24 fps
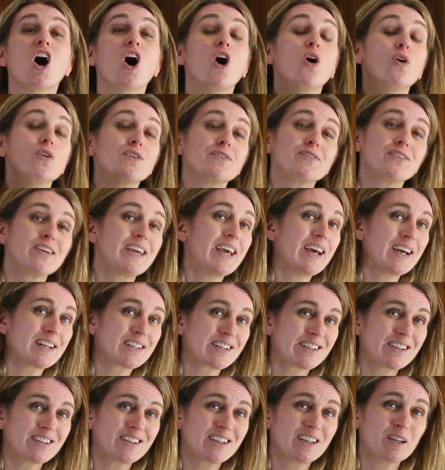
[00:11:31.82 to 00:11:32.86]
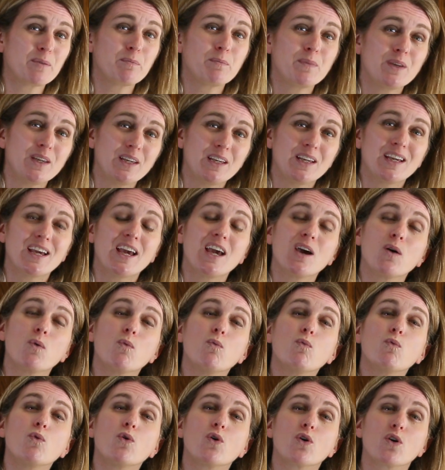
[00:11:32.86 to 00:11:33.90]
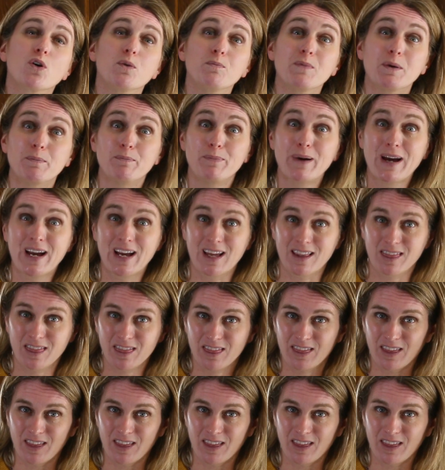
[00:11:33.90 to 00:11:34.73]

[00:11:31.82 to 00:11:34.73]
Altogether can be a warm bath,